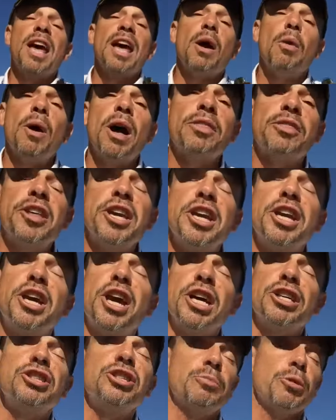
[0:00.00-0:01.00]
day a wealthy
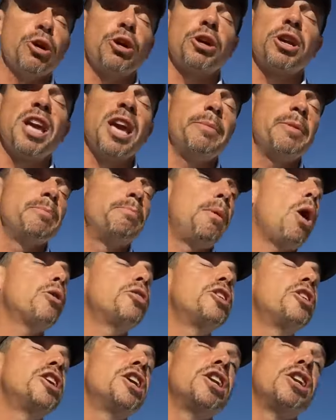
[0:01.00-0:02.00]
customer came,
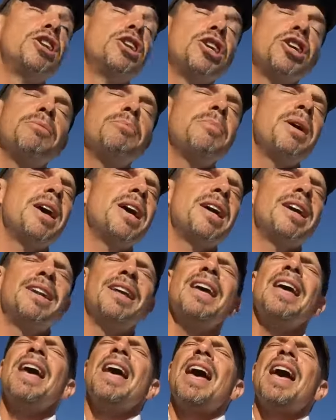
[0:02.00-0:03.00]
bought the Indian
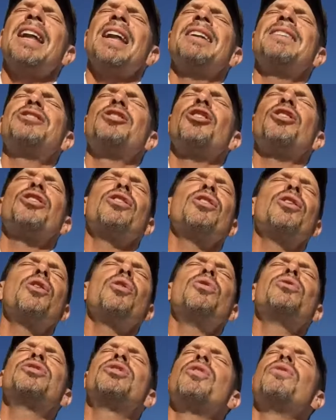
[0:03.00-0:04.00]
maid, and took her
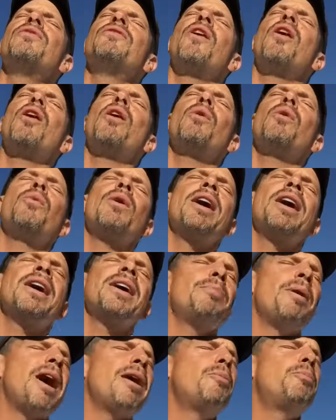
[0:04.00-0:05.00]
oh so far
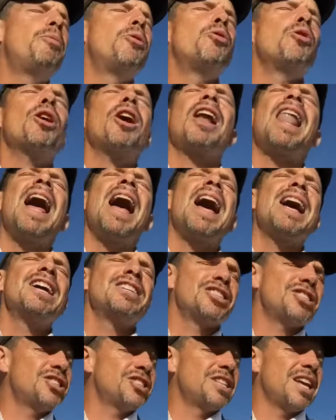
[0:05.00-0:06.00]
away. By poor
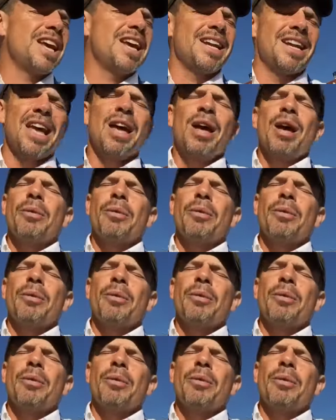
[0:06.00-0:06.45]
Kawliga stayed.